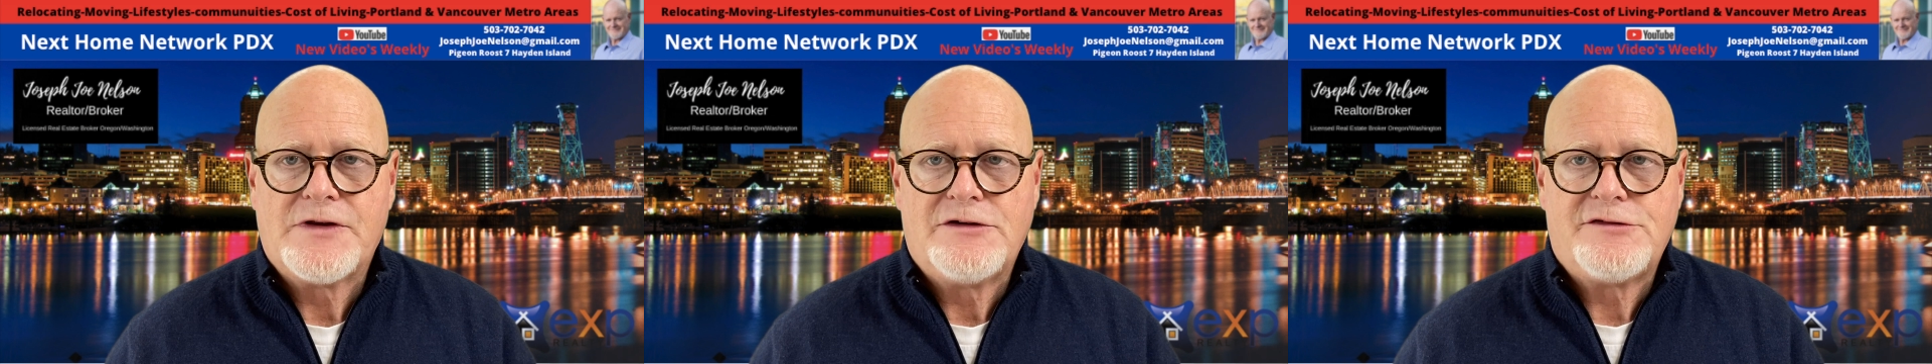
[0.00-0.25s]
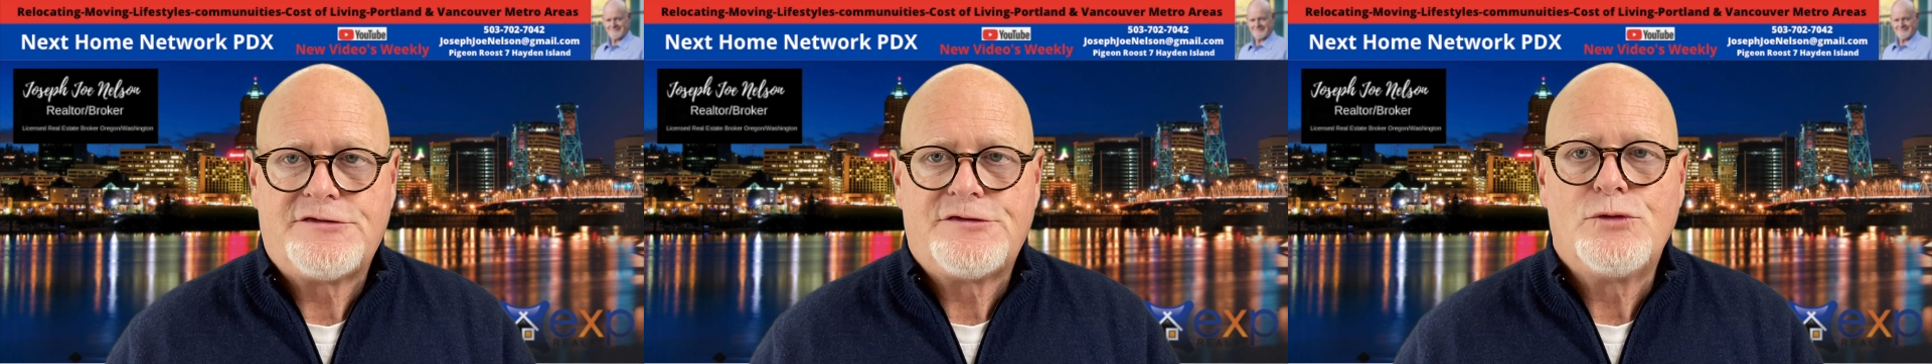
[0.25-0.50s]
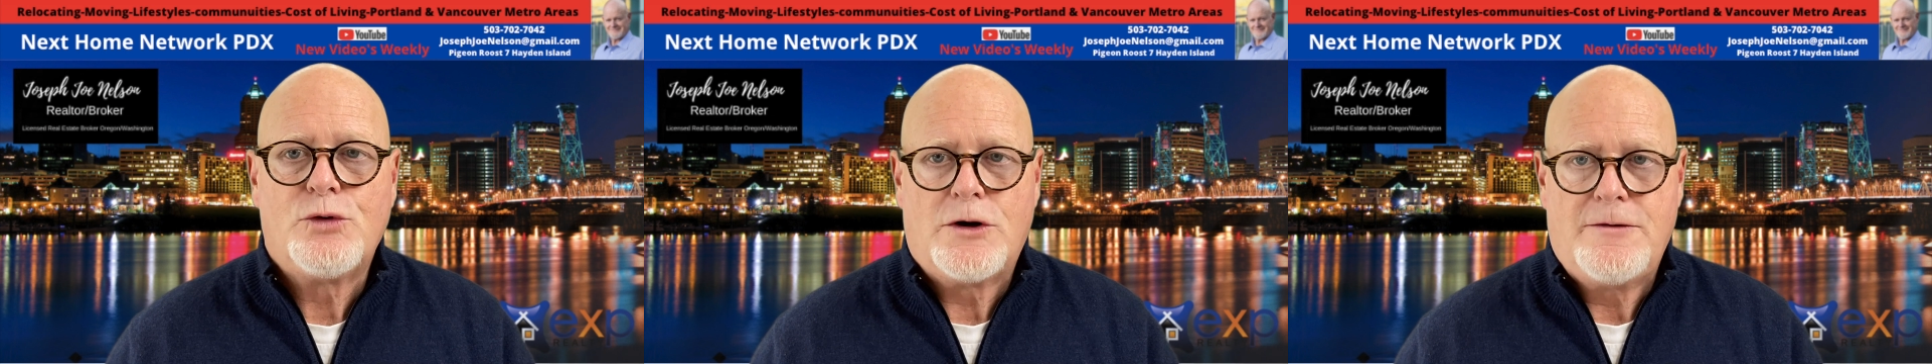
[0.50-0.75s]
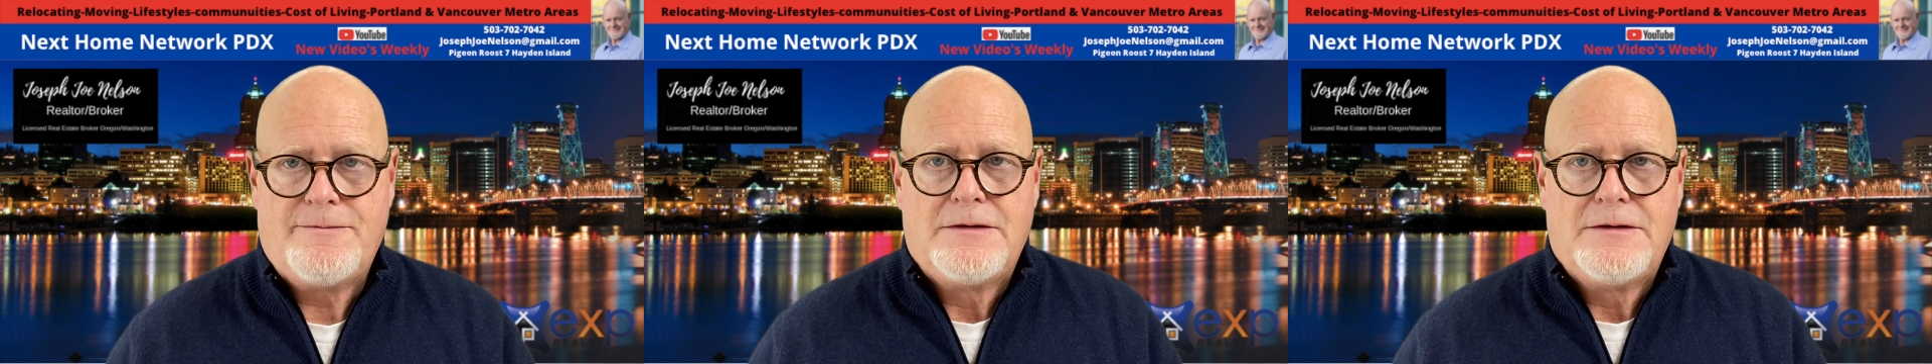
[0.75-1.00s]

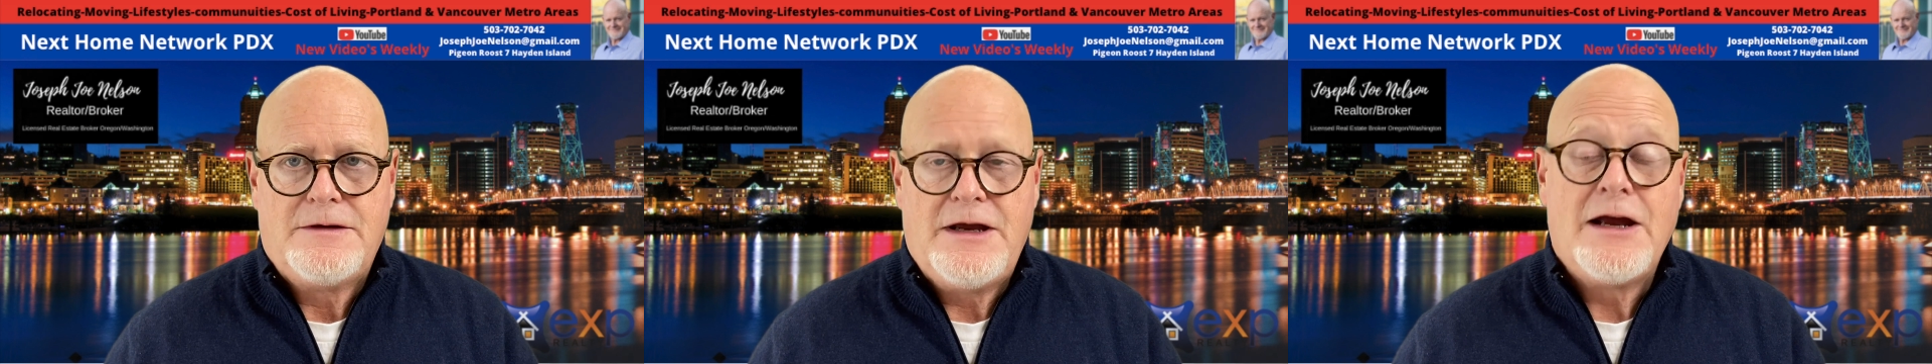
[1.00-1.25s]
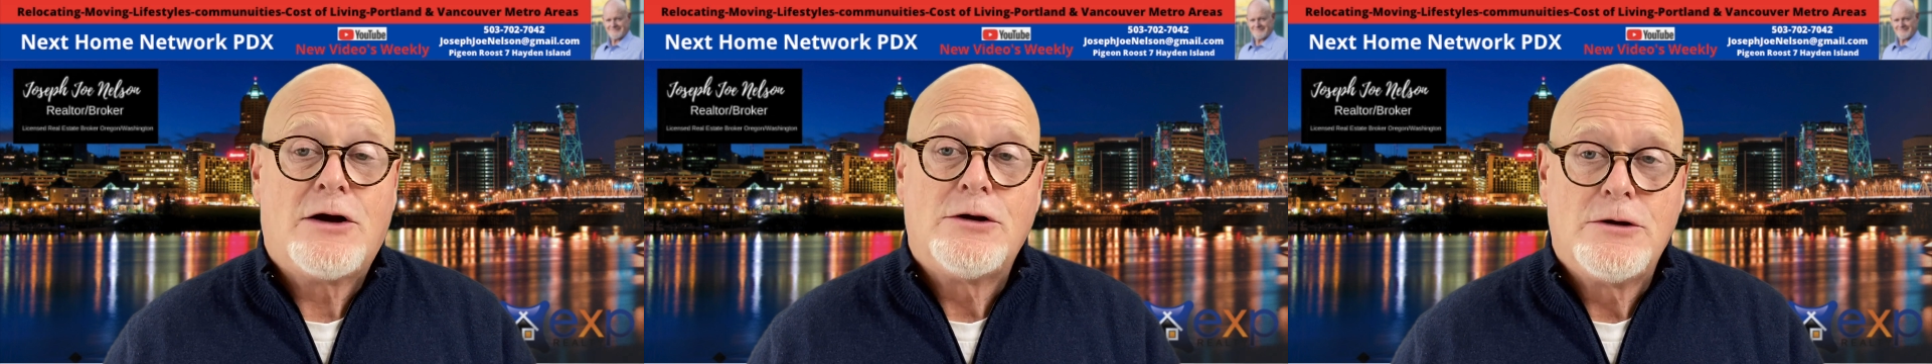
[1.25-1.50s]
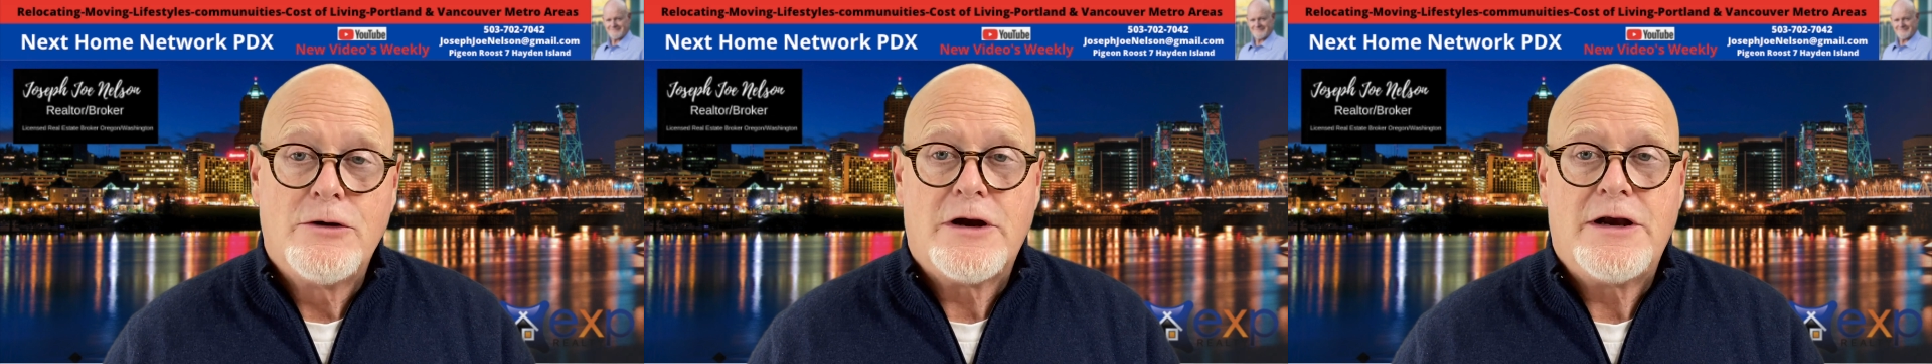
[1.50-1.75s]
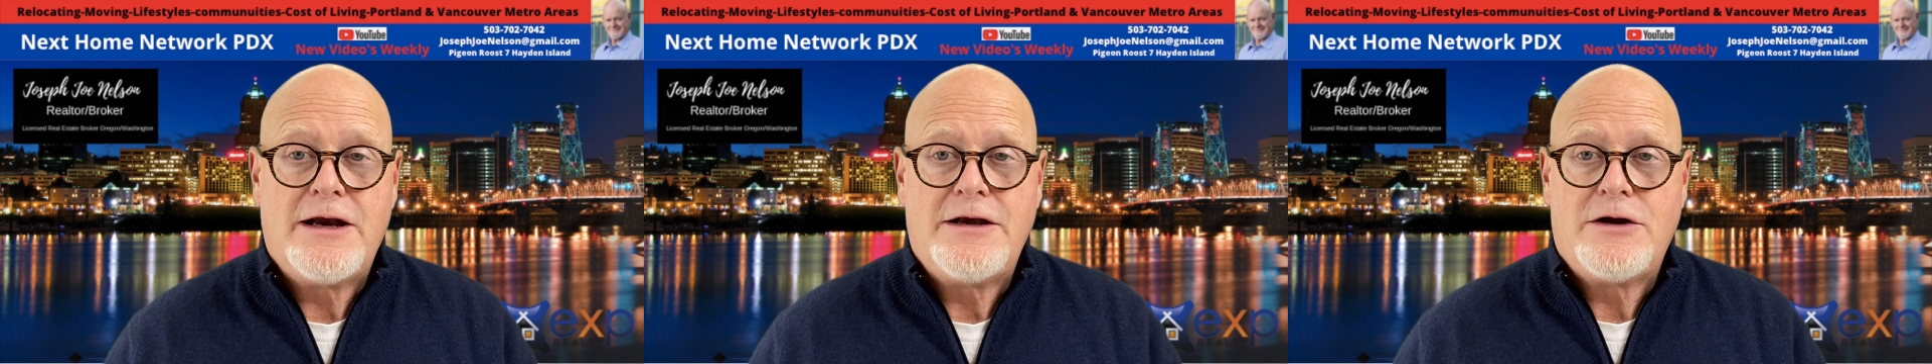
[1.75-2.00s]
sewer
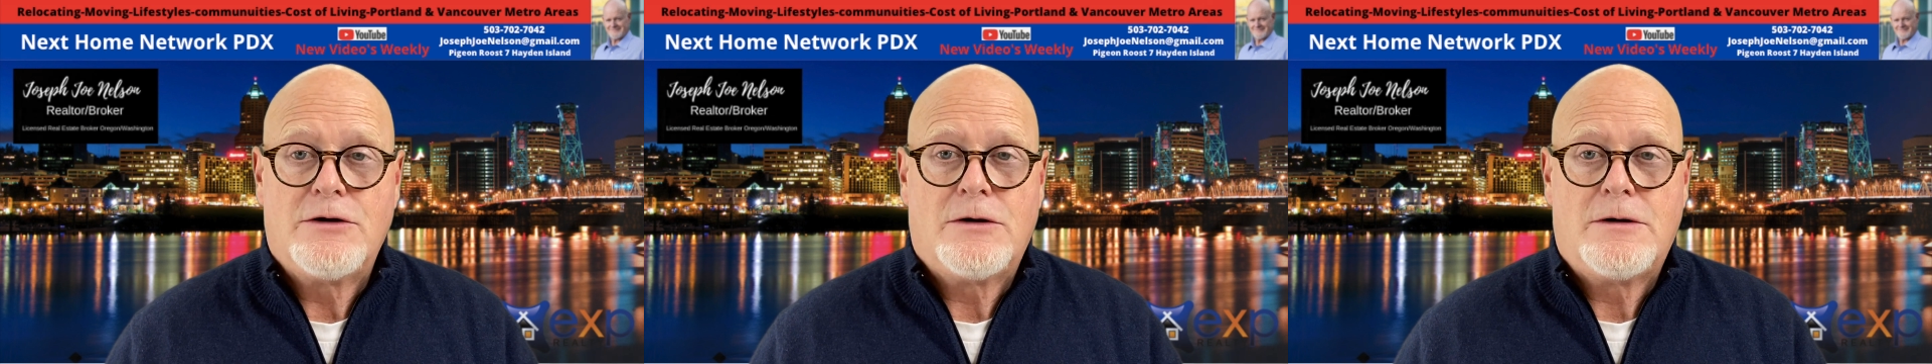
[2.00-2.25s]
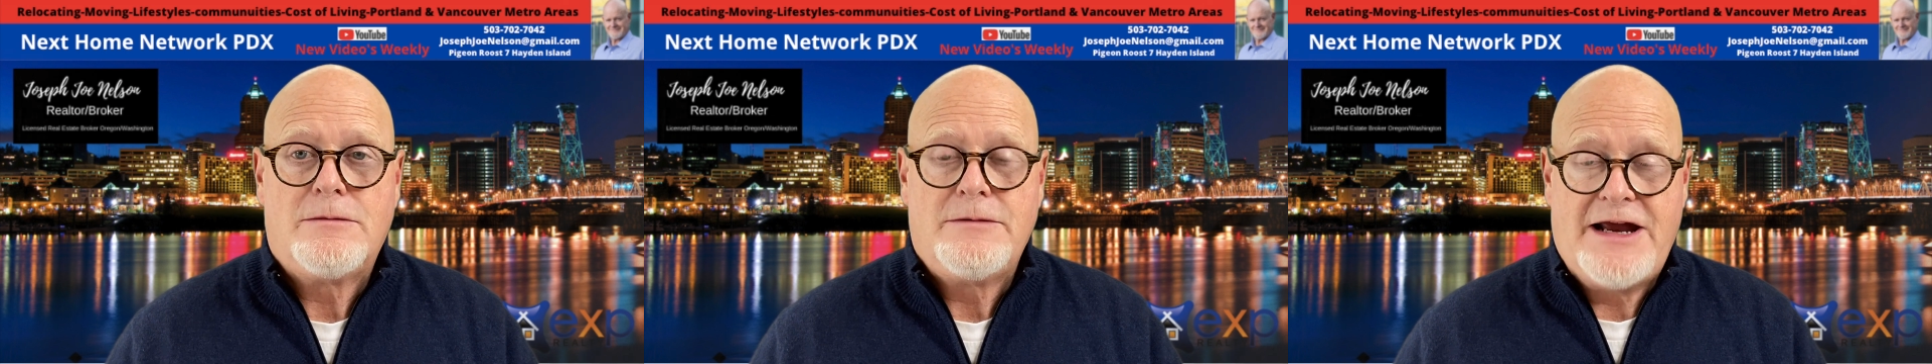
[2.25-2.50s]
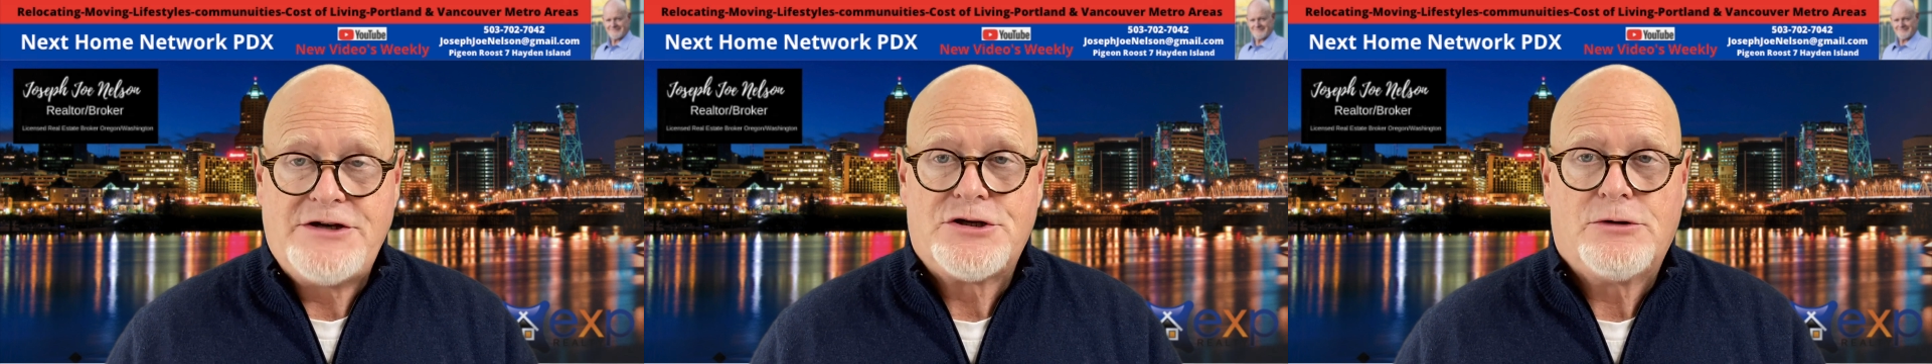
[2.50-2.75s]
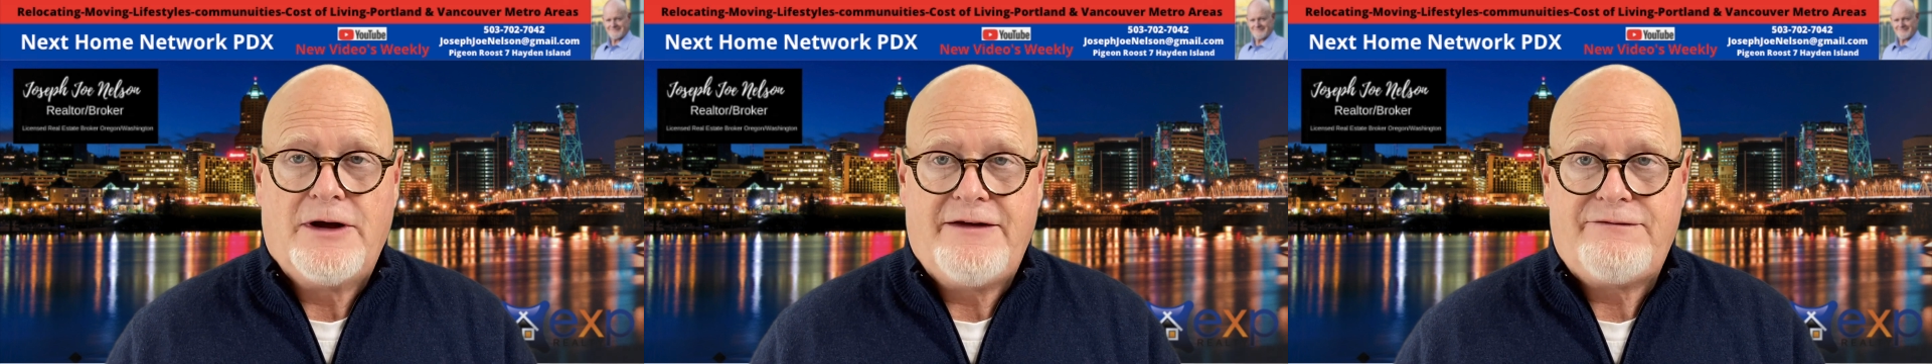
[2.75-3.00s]
included in your
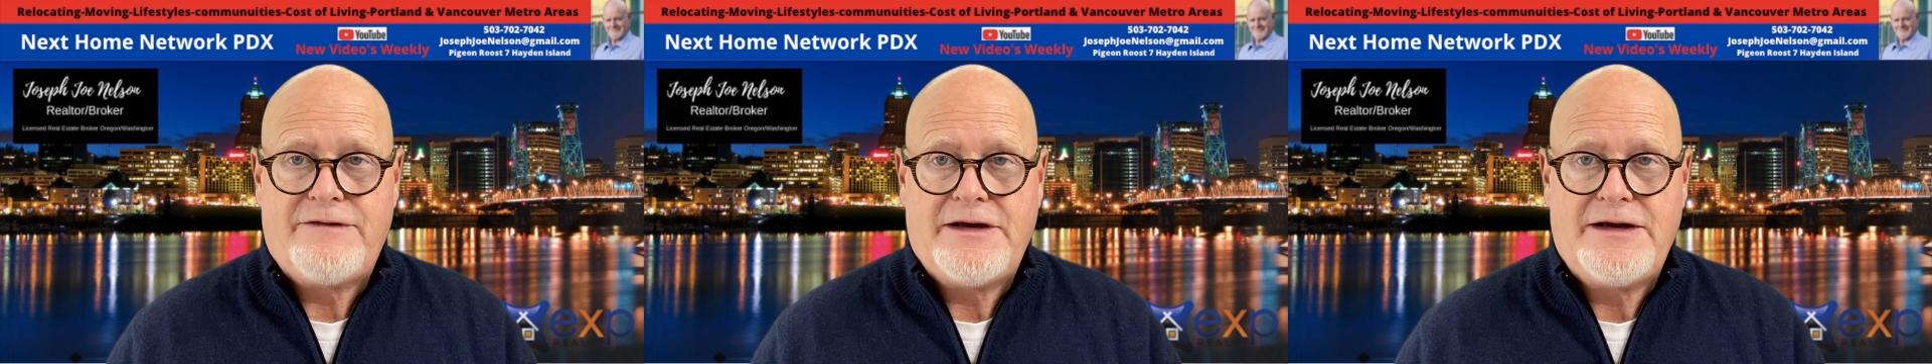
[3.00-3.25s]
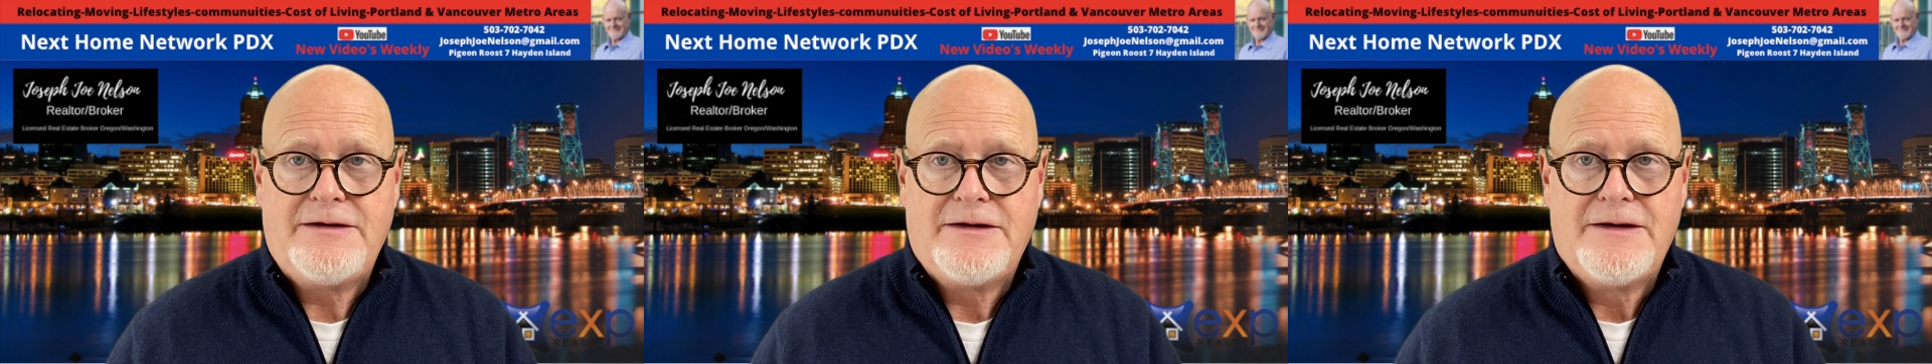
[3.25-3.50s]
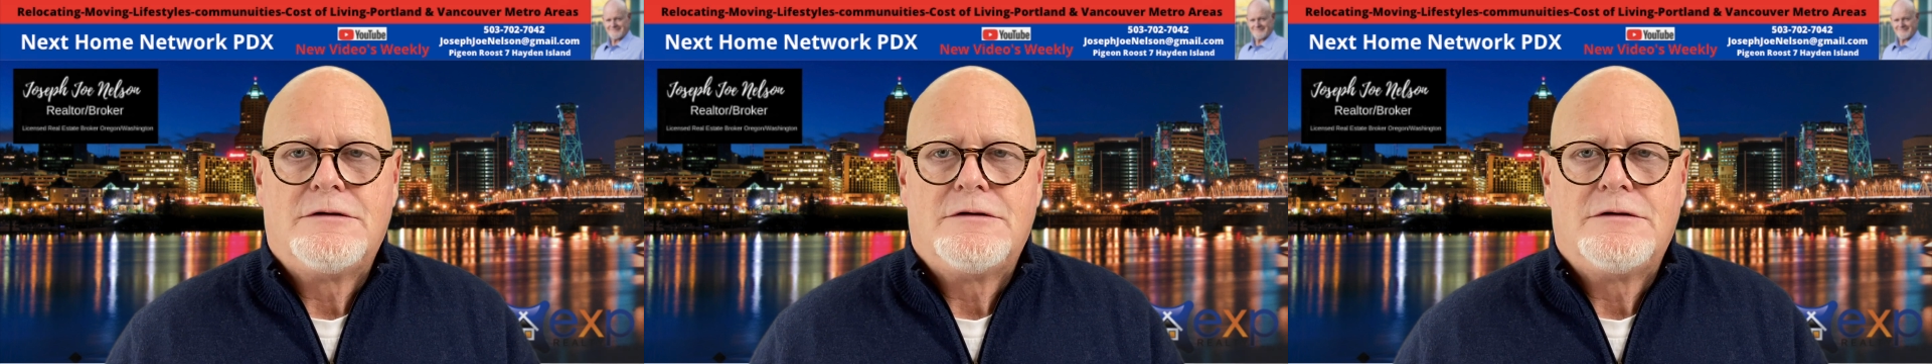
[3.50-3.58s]
HOA fee.